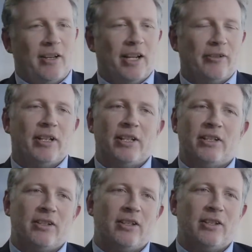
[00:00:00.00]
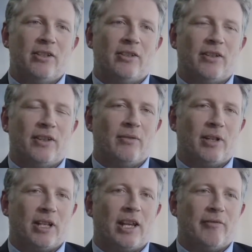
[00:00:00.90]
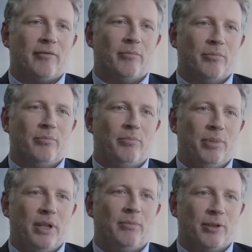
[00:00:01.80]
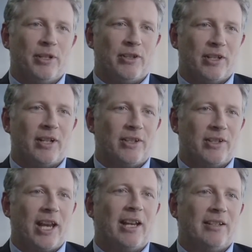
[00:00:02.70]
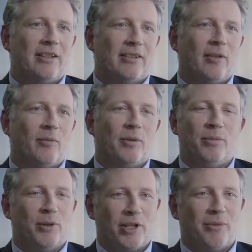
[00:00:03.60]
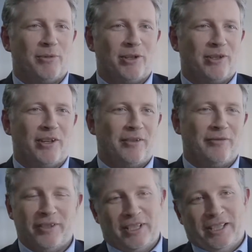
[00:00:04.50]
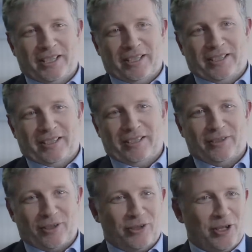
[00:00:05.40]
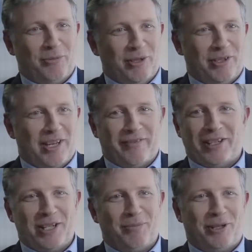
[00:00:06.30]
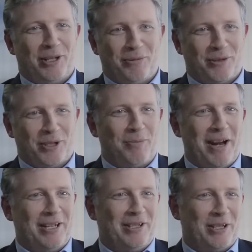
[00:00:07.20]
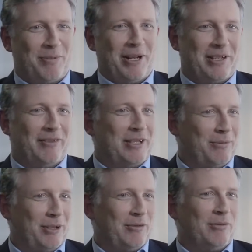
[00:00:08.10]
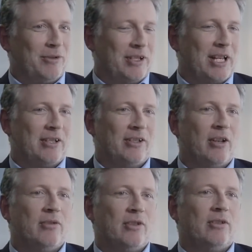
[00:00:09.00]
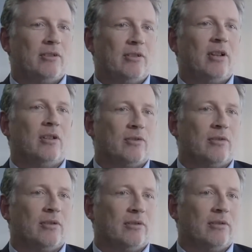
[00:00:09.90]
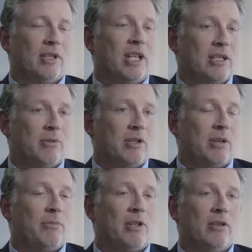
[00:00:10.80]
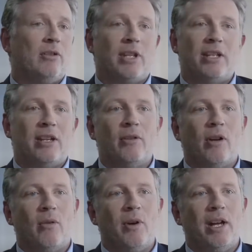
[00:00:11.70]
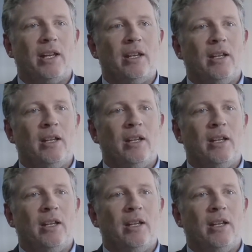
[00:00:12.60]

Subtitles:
I agree. And this is, I think, what I get from being British and understanding that when push comes to shove, the Germans have antipathy towards the Spanish have antipathy towards the Italians, and those cultural schisms, as I mentioned, they don't go away.